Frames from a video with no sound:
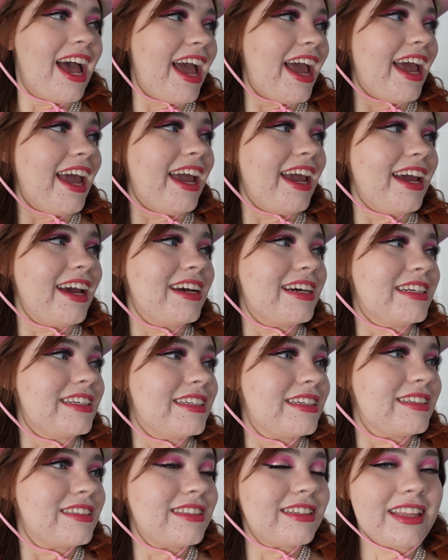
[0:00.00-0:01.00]

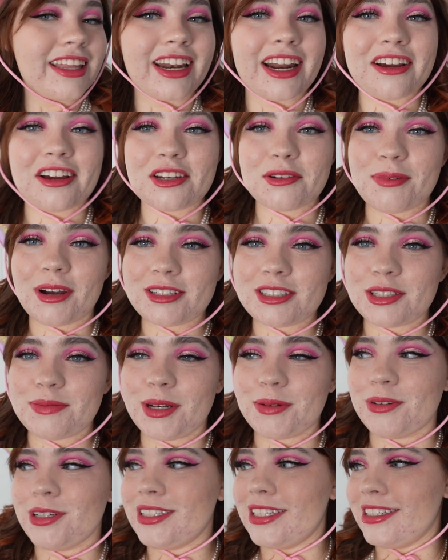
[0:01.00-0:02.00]
And then I got to practice
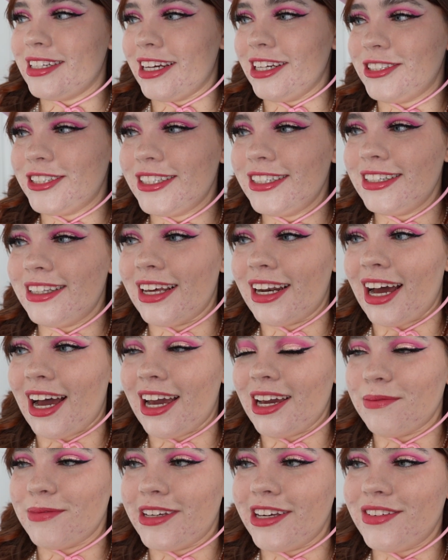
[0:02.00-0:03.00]
my presentation that I
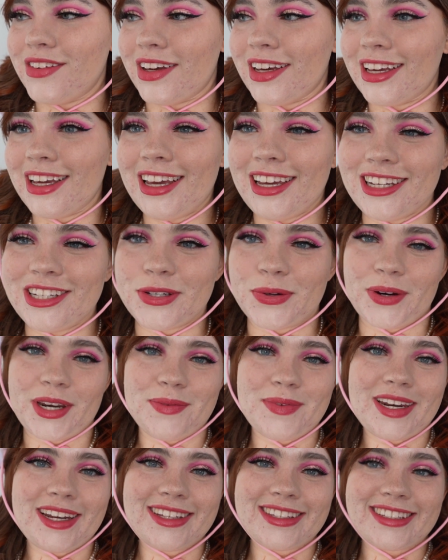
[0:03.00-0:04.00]
am giving in 20
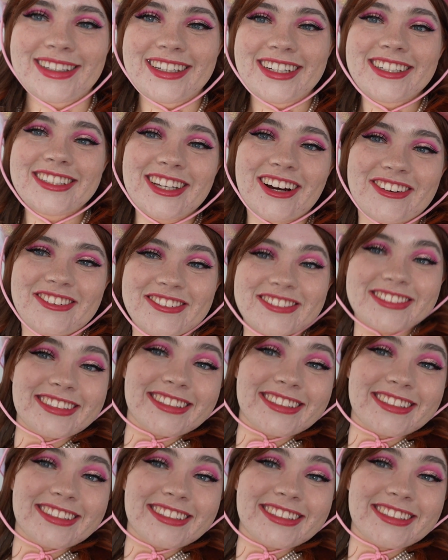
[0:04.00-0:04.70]
minutes. So